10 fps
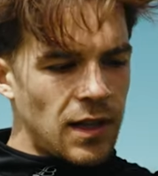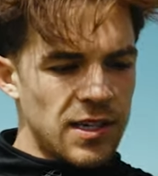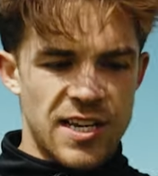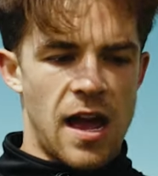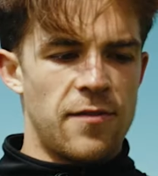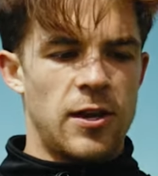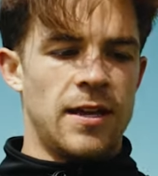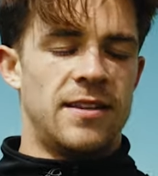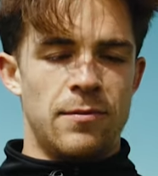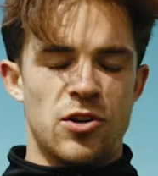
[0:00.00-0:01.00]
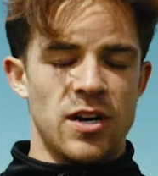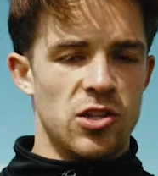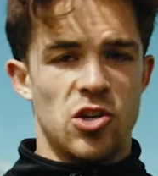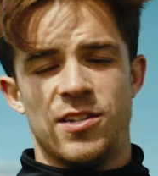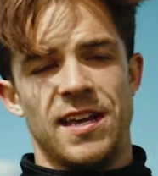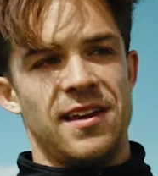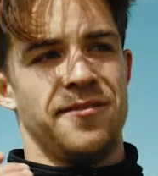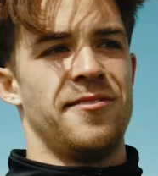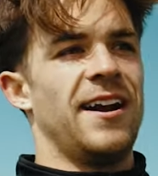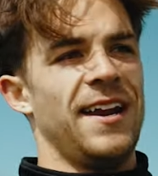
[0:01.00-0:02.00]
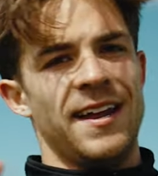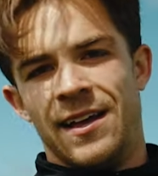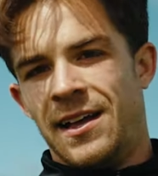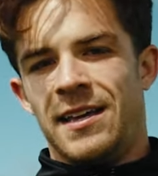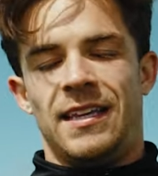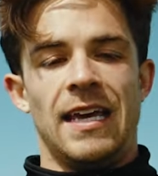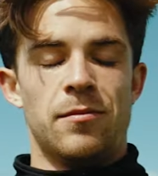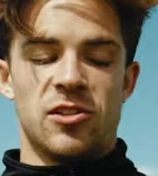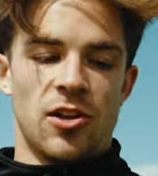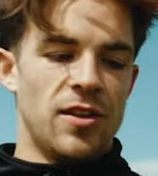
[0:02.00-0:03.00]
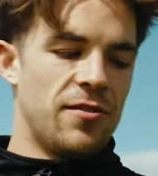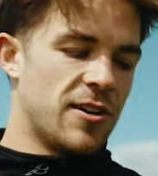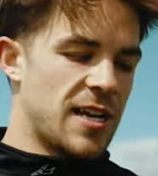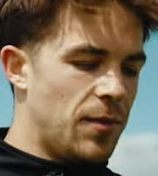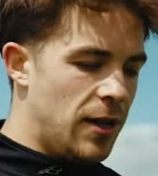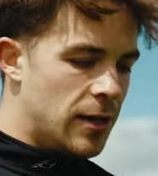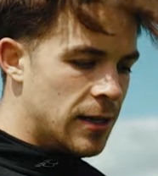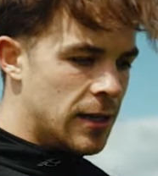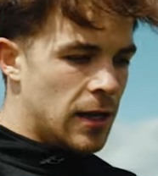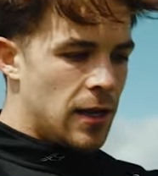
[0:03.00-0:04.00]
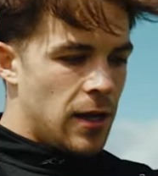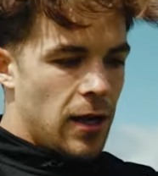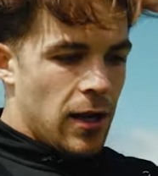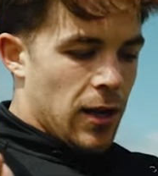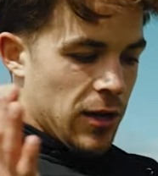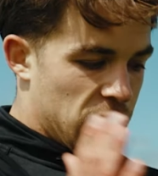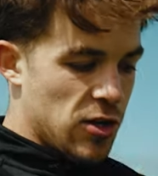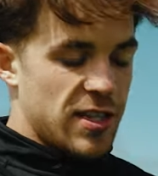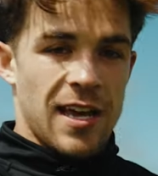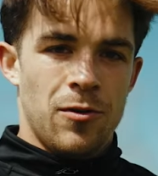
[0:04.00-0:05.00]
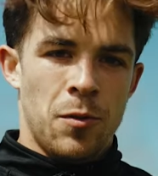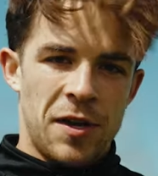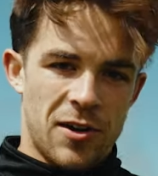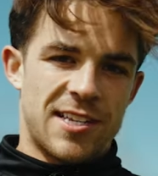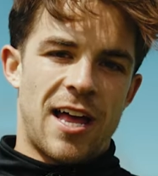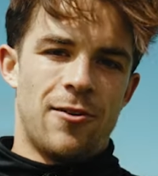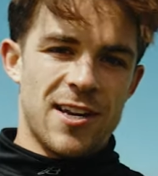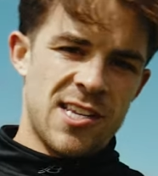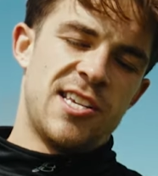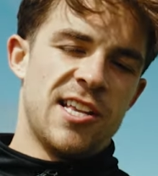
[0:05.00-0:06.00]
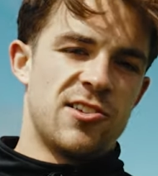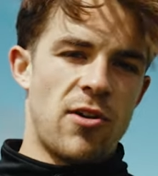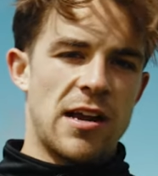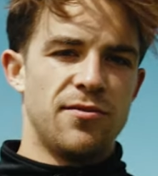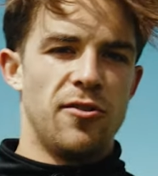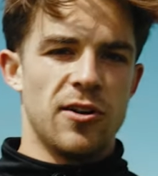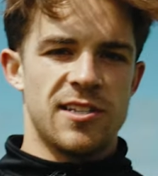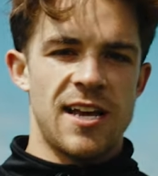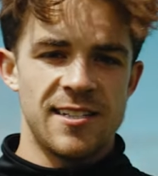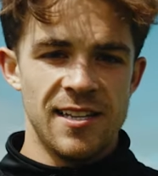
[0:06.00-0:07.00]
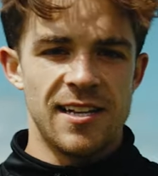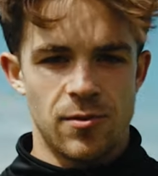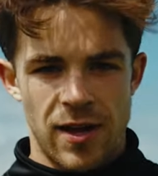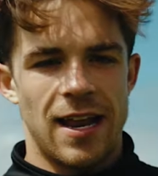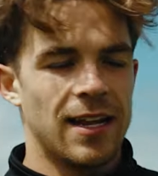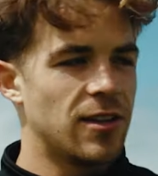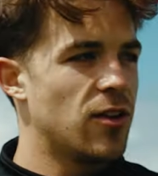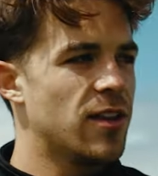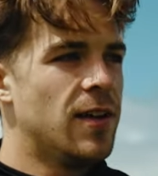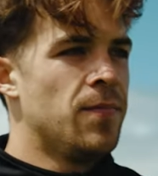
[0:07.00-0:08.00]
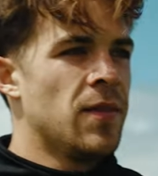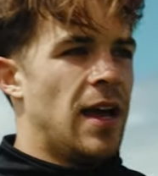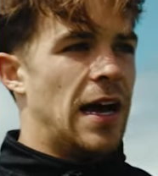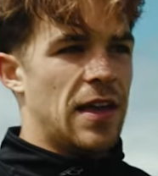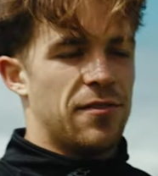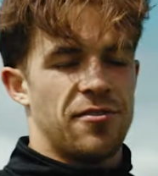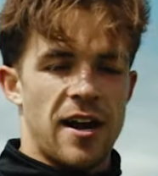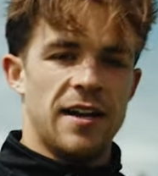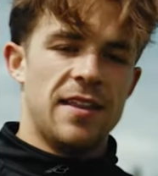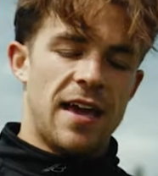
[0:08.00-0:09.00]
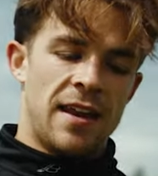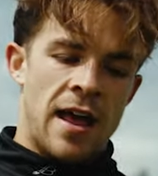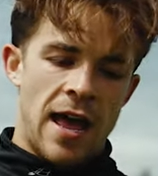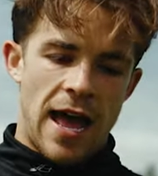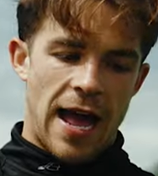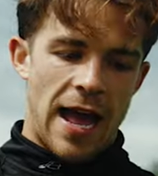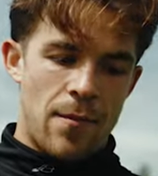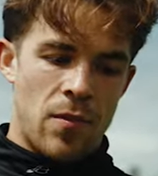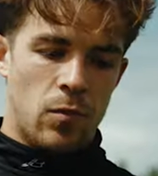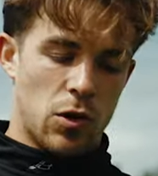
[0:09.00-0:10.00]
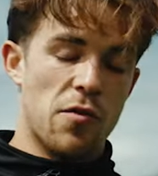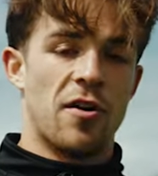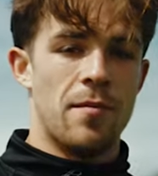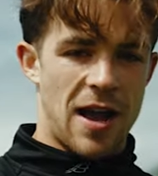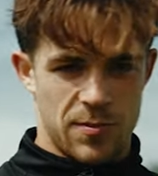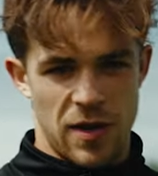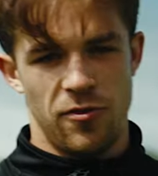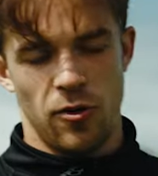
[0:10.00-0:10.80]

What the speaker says: say you have team training Tuesday, Friday, game on Sunday, for example. Tuesday will be your acceleration, change of direction focus session. That's the way I like to do it. And then Friday, then we'll go for a max speed